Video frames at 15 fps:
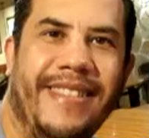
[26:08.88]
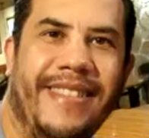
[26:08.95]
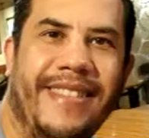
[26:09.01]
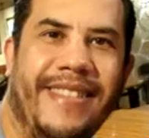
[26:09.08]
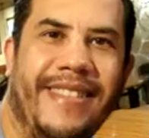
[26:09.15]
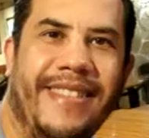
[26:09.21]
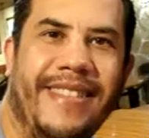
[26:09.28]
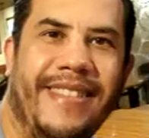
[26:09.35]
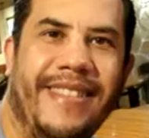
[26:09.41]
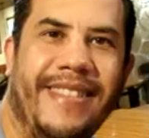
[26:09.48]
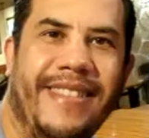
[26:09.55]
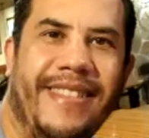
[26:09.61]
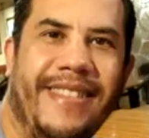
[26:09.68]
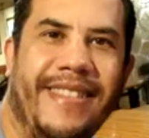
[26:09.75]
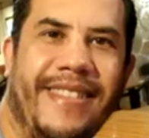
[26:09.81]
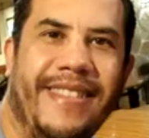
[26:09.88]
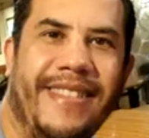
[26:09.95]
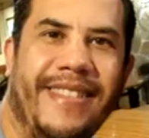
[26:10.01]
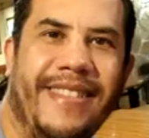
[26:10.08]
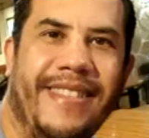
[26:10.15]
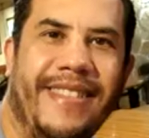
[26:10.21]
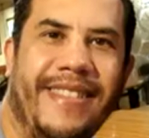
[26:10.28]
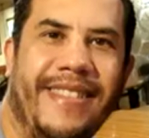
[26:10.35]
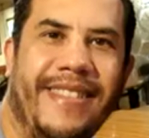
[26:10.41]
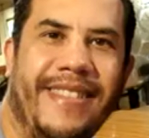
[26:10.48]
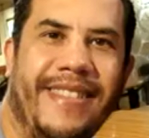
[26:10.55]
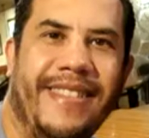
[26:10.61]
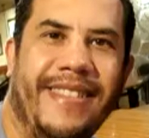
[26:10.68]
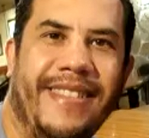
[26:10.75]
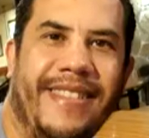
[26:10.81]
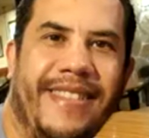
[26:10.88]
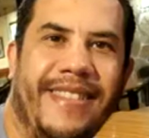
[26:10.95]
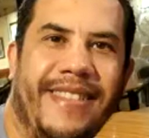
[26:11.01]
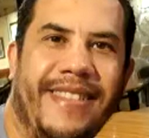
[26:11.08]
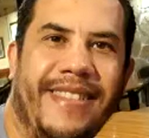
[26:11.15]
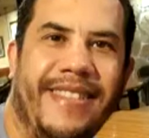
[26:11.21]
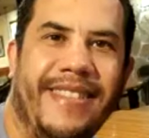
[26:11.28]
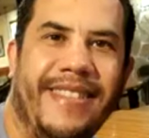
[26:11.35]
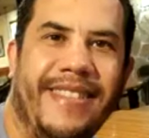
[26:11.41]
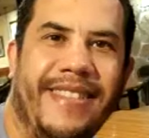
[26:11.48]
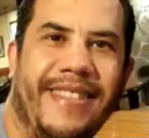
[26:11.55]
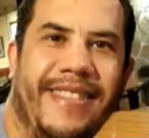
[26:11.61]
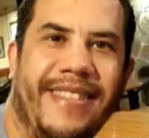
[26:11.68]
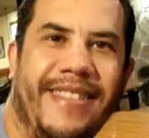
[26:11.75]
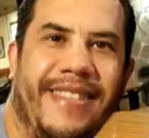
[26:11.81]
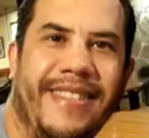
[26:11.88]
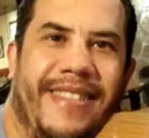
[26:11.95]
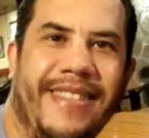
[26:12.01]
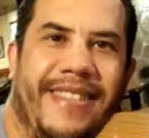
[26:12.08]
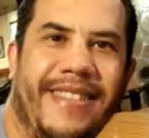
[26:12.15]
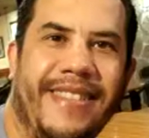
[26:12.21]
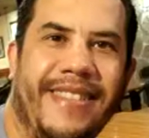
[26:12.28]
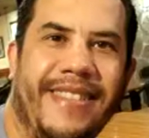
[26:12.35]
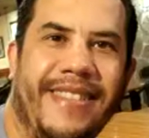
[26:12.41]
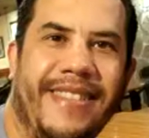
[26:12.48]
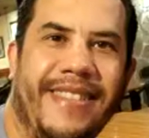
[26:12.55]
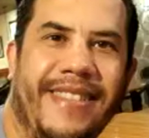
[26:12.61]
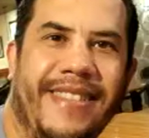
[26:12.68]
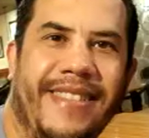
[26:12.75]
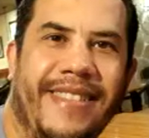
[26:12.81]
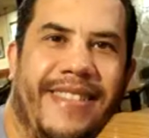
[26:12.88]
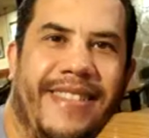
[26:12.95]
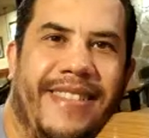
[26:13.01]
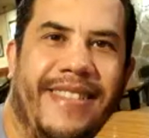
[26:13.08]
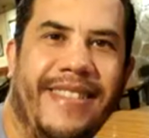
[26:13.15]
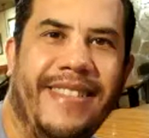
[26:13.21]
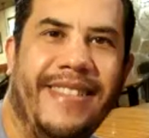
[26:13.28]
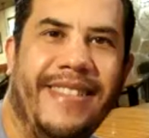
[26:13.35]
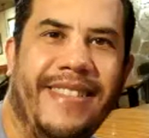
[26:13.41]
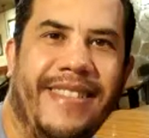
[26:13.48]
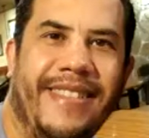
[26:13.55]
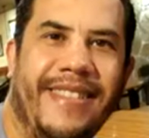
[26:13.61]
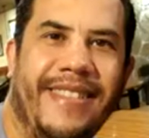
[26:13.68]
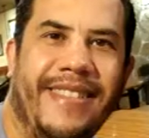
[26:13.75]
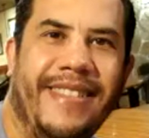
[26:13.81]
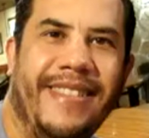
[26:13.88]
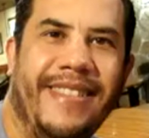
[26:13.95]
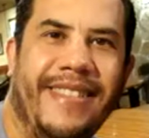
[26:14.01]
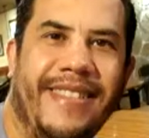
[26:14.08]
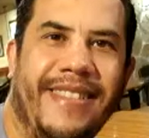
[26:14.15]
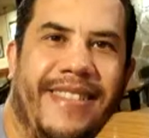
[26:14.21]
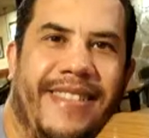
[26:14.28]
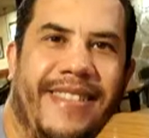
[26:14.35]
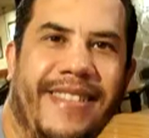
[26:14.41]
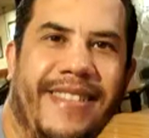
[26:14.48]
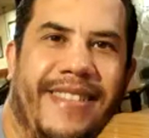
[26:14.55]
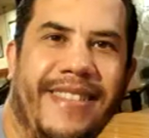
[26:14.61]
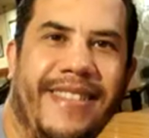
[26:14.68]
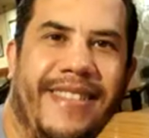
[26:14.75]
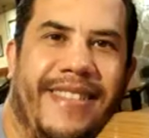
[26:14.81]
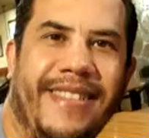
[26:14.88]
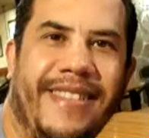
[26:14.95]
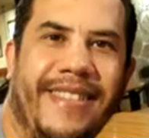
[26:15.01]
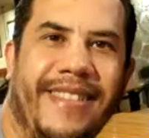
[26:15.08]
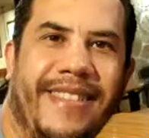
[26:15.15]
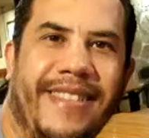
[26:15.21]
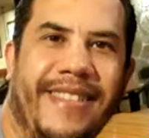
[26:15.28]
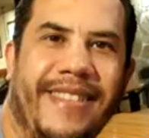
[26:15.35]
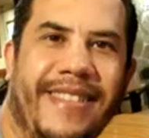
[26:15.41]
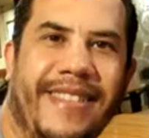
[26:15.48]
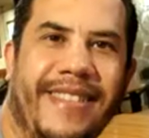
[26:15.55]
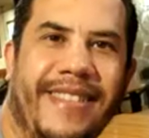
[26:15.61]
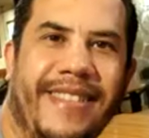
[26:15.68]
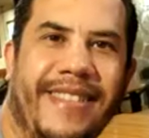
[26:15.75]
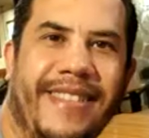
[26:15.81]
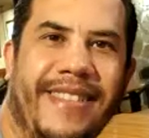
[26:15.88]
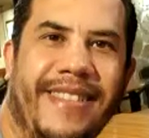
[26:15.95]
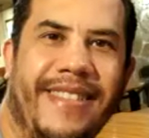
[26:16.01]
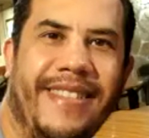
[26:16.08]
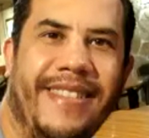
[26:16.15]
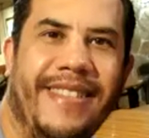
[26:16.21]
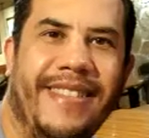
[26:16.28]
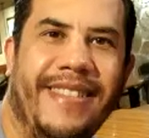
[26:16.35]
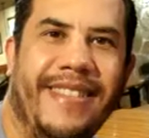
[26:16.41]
The person shown says nothing.